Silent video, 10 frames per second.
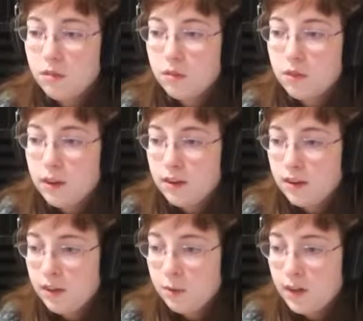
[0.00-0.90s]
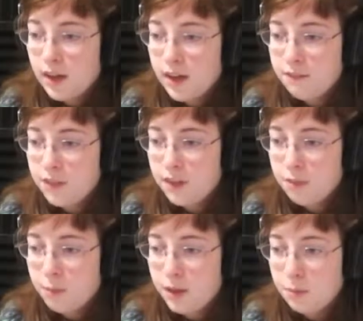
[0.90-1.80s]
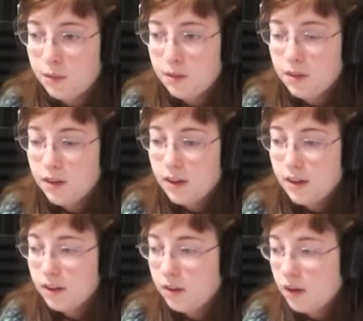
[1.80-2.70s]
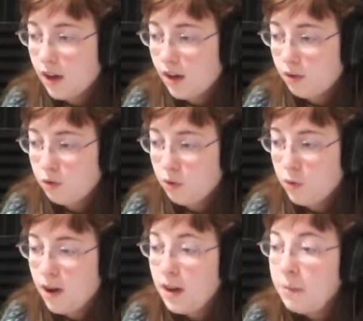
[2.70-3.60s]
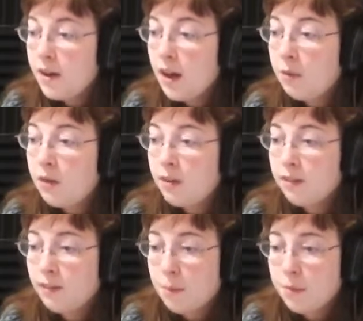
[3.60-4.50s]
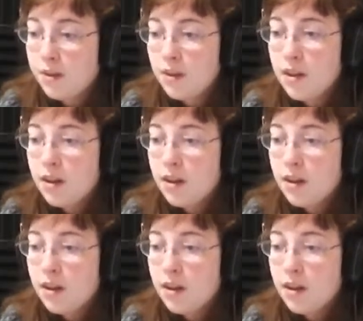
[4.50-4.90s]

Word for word: Suddenly we have these people. I don't know why, but I will accept it.